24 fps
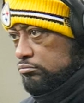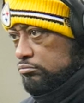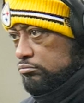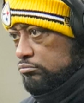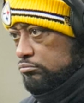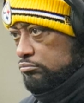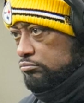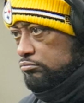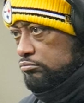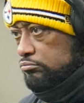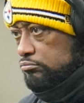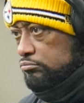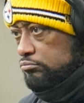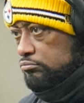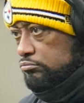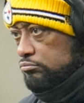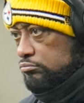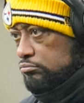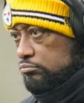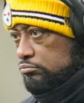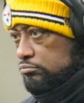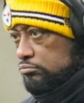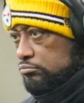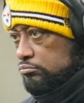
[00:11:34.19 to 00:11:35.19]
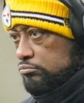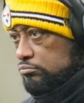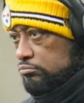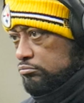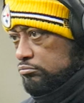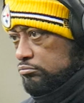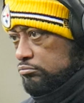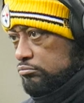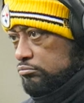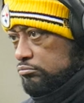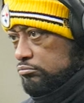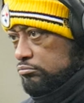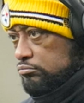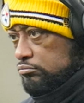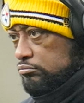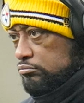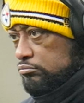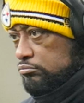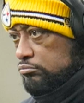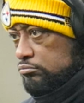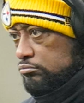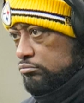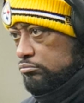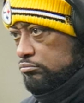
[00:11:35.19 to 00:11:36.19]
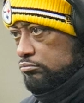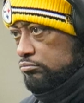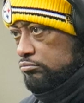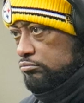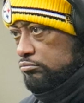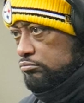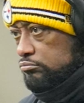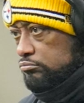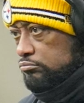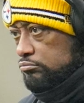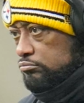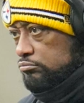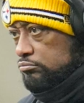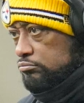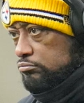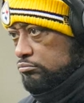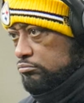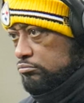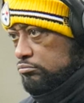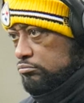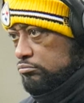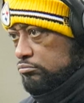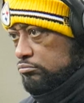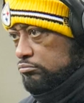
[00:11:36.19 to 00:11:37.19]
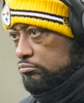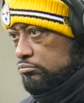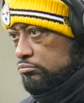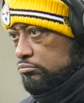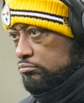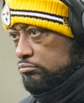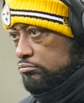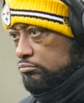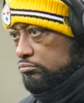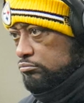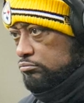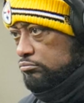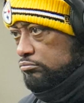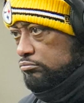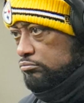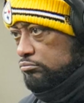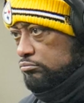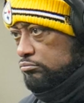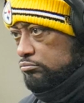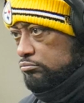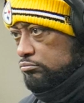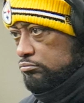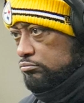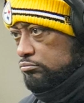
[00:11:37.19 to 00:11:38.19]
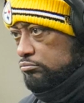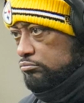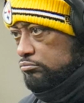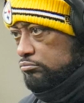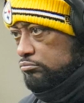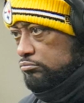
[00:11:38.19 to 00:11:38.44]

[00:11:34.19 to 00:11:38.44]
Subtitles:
(not speaking)